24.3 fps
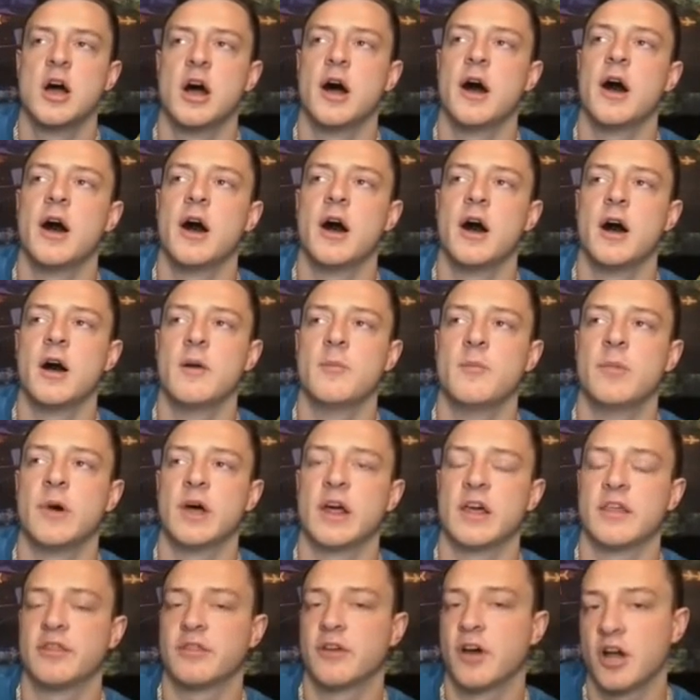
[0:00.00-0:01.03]
but
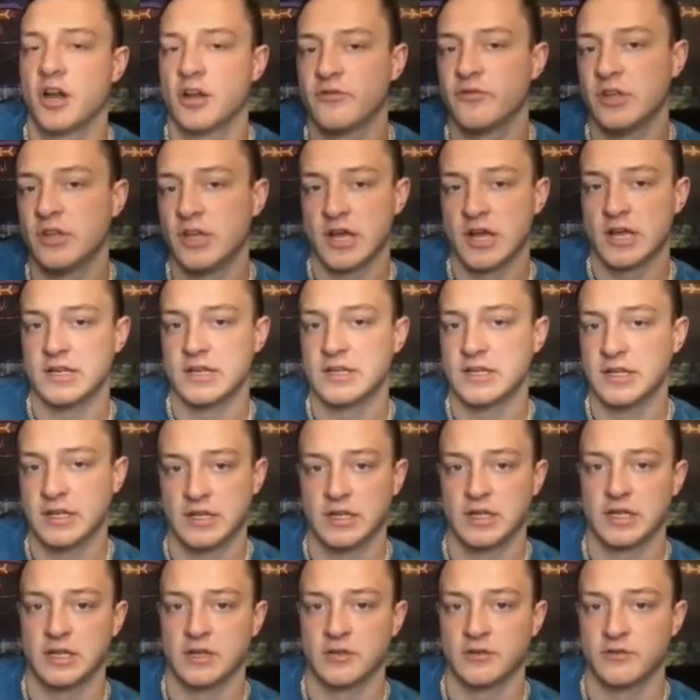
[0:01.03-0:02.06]
I thought of the
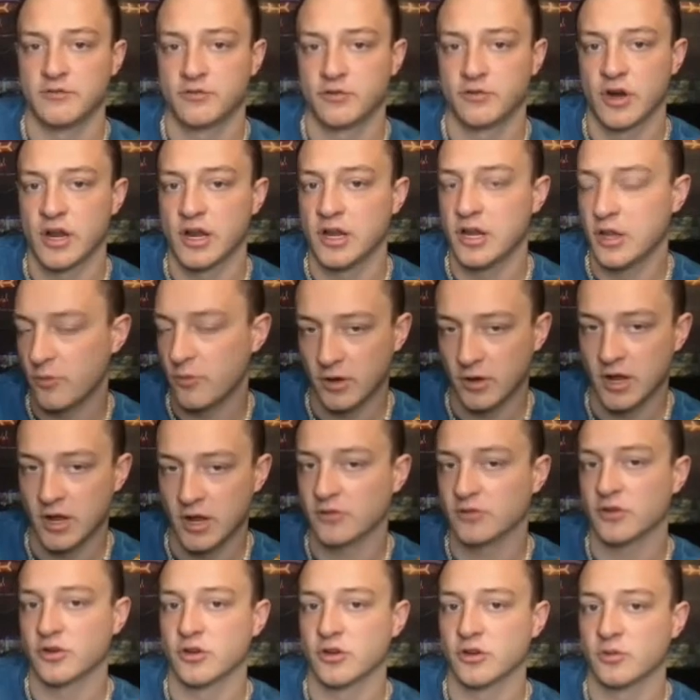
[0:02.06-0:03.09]
idea for anyone
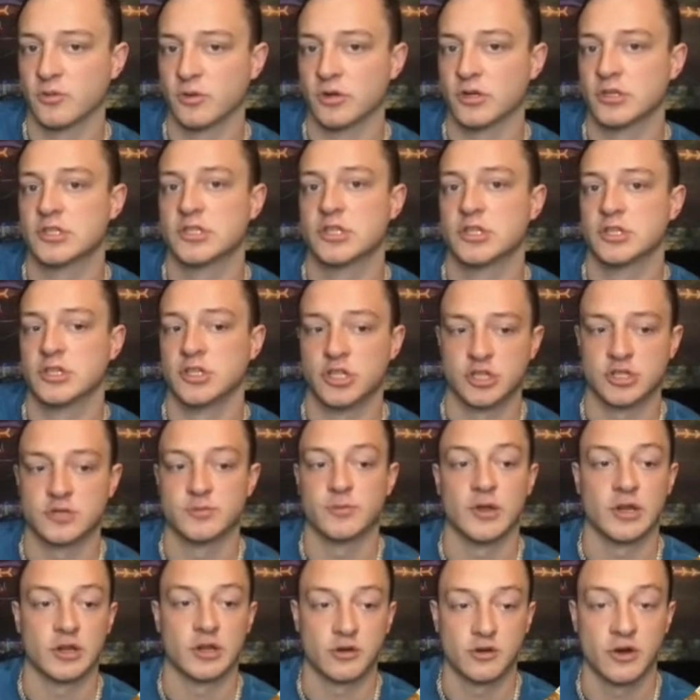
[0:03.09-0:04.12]
out there who wants to just
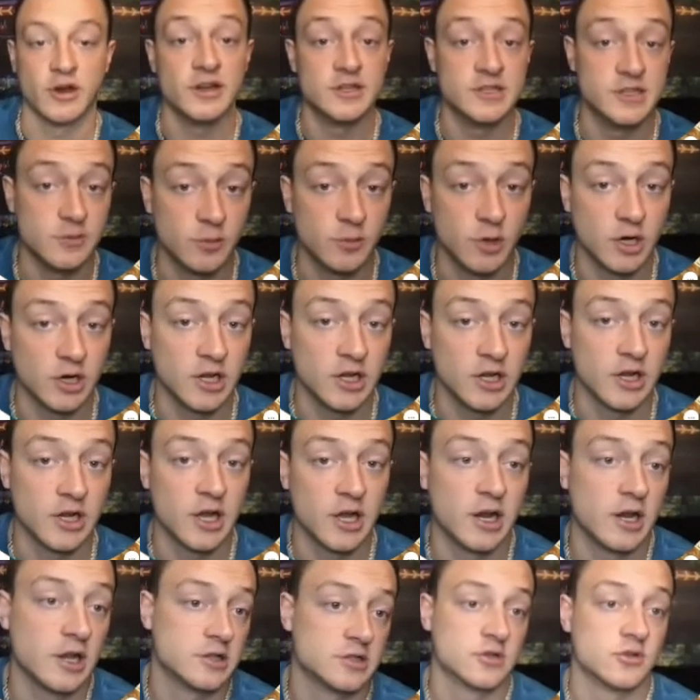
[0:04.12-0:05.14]
make crazy money
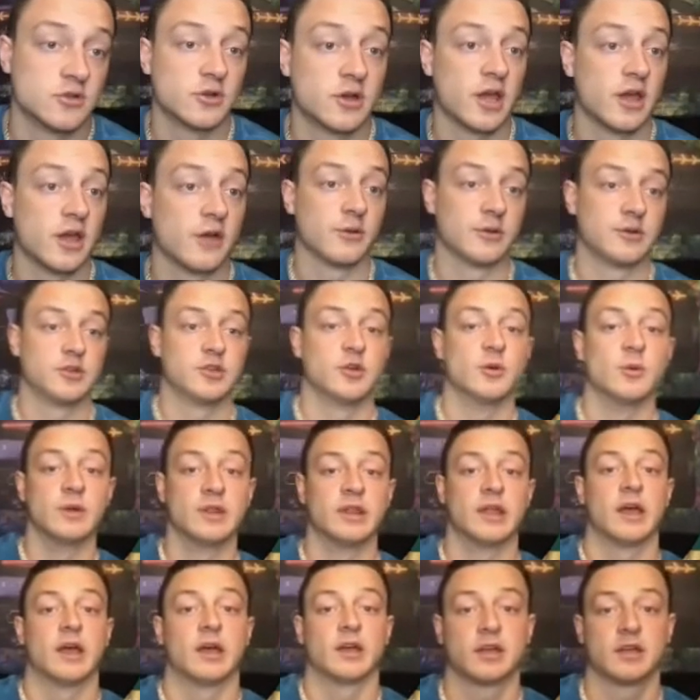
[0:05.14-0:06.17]
and is okay with doing
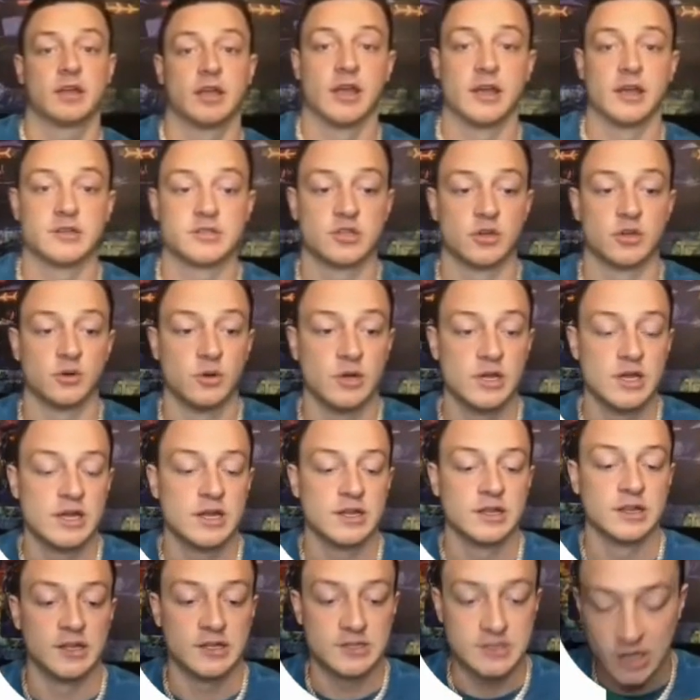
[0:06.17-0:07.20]
that, okay? So
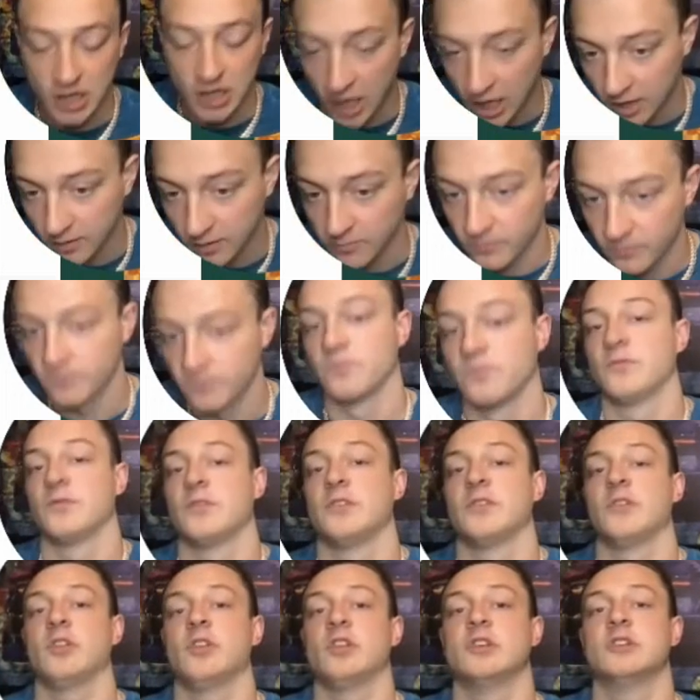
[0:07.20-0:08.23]
listen up.
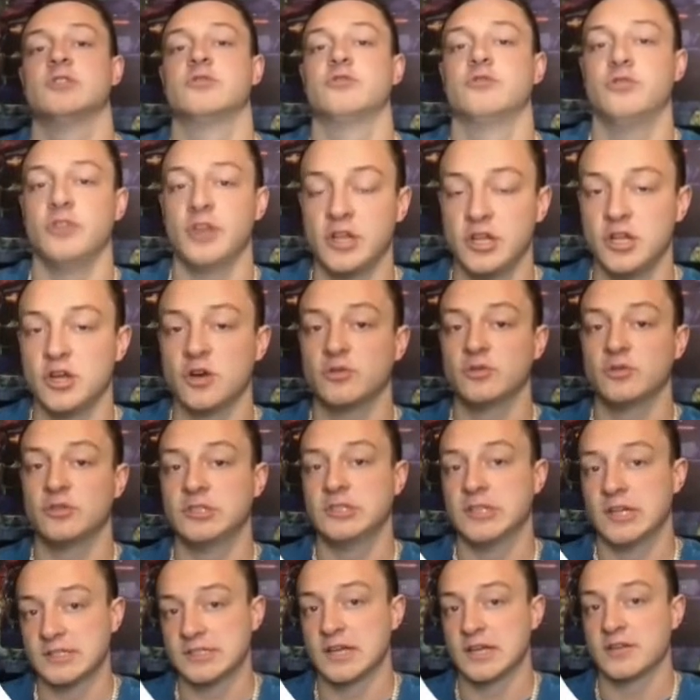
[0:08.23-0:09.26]
This video
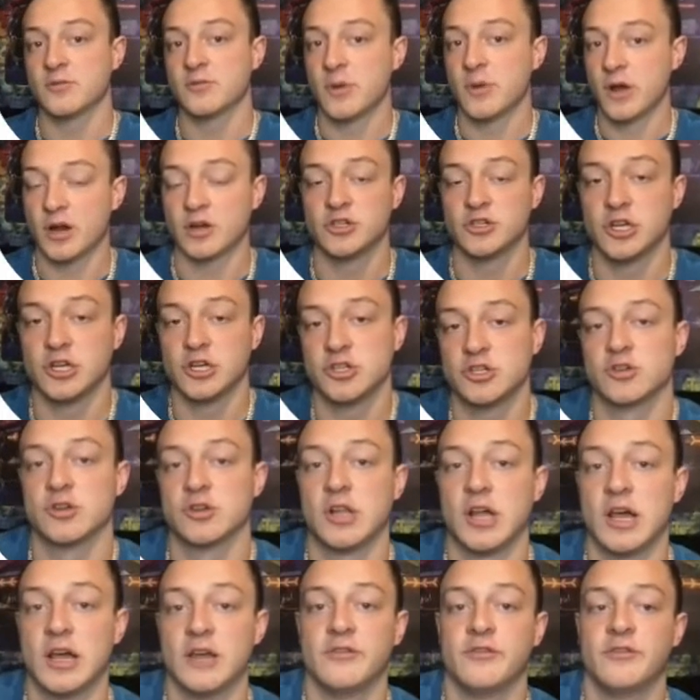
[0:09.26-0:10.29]
does have the power to change your
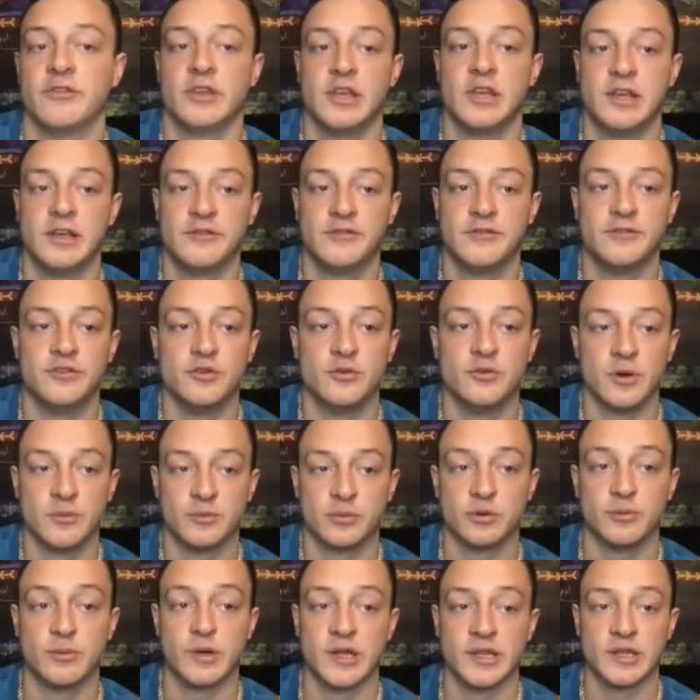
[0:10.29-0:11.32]
life if you
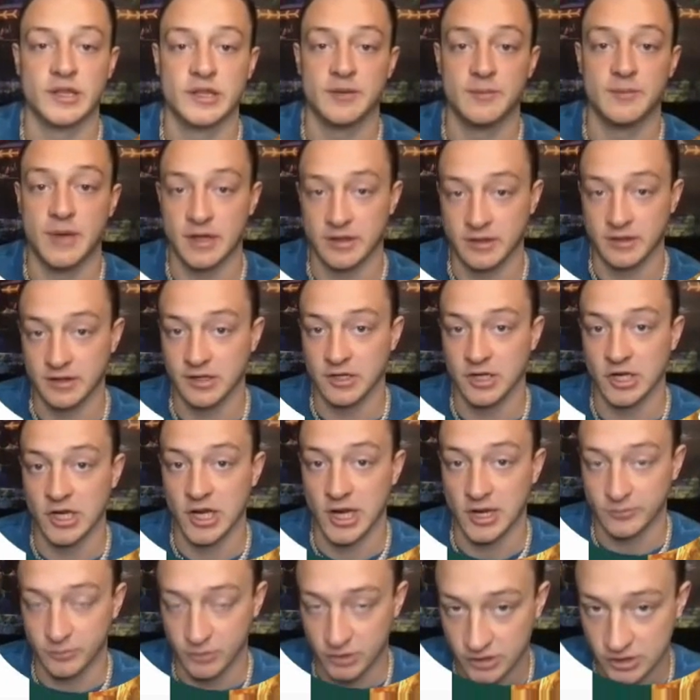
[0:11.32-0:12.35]
implement the method
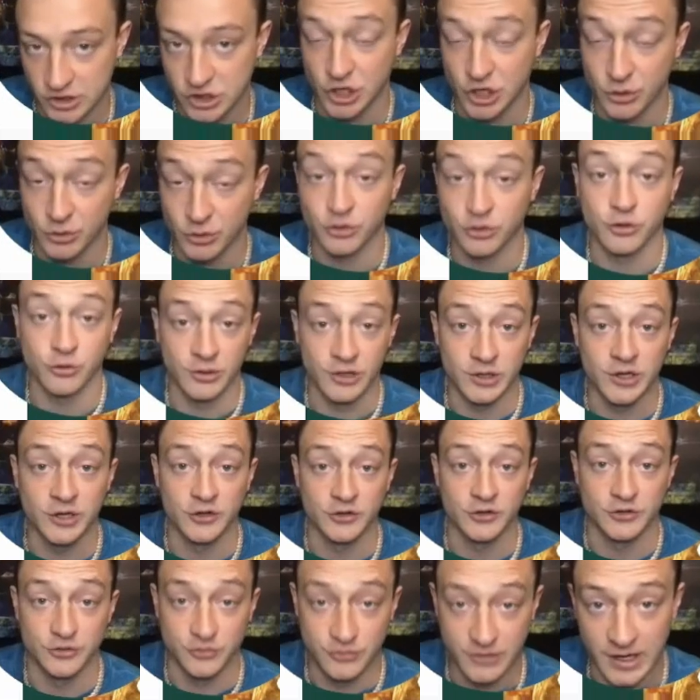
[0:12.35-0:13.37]
I'm going to share with you
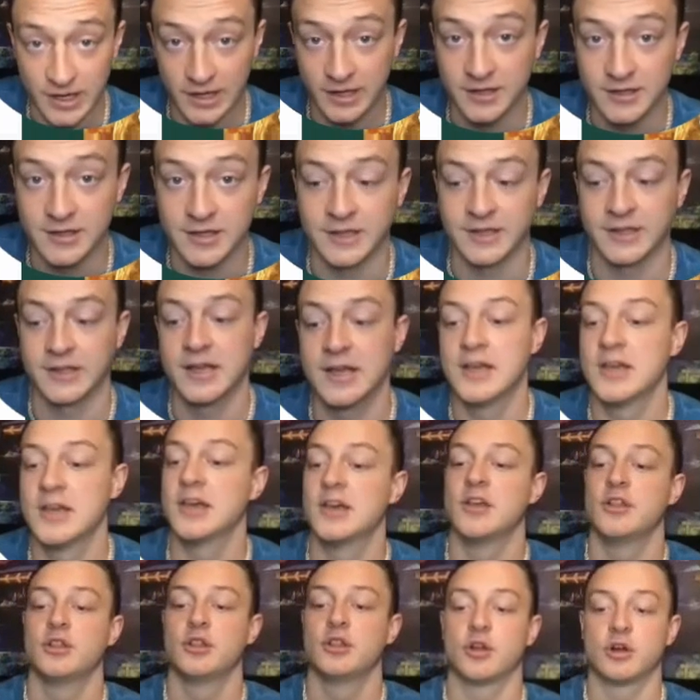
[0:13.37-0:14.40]
here today. Like,
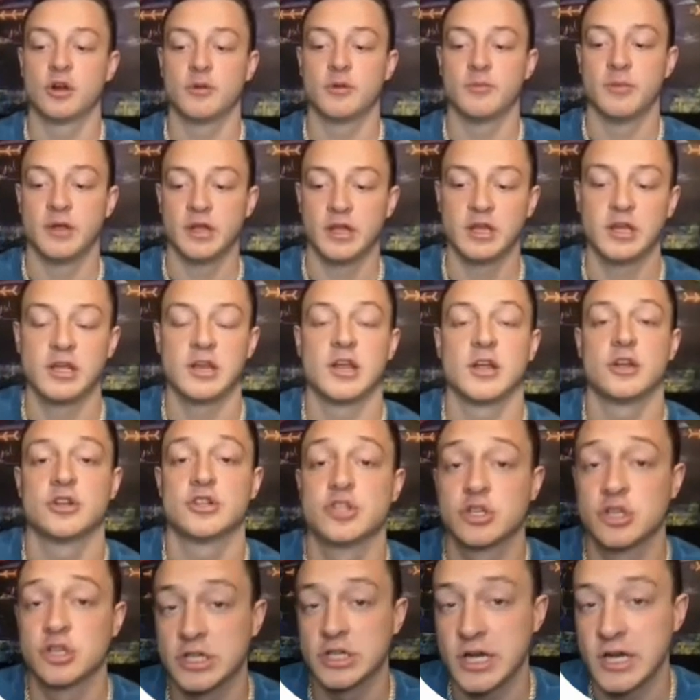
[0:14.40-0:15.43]
there are
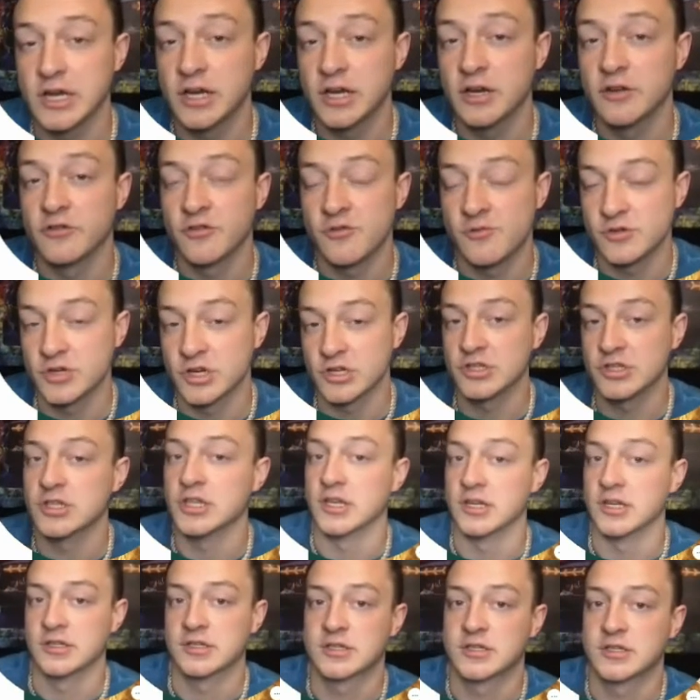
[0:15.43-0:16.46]
millionaires created from just
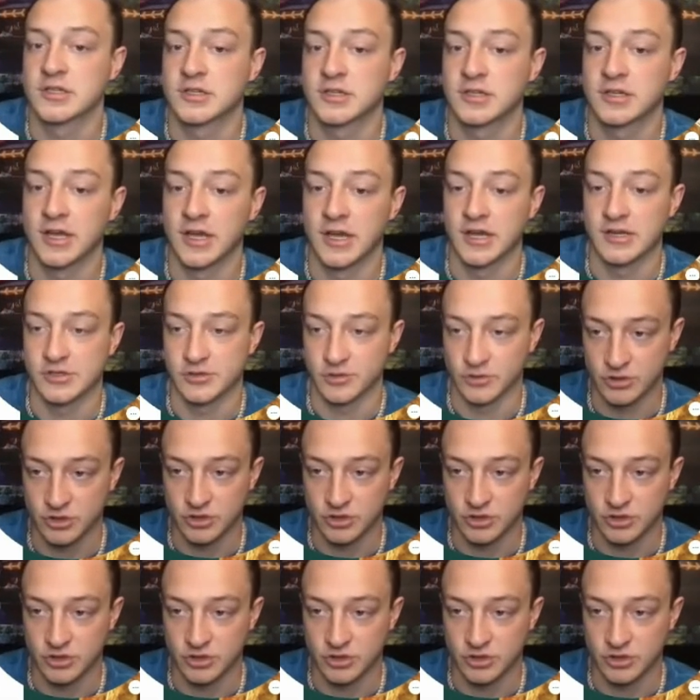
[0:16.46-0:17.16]
this. Okay, so it's